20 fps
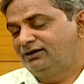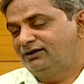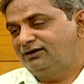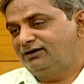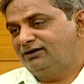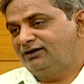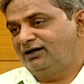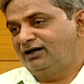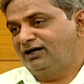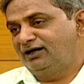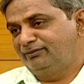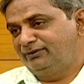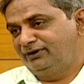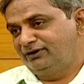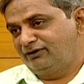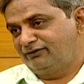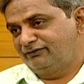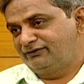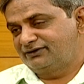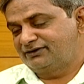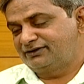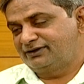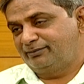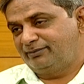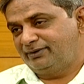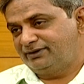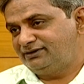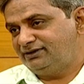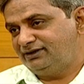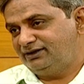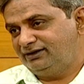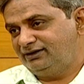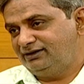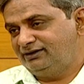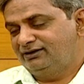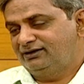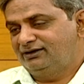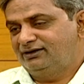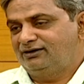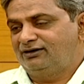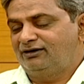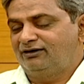army officers, mm-hmm. a petty mm-hmm.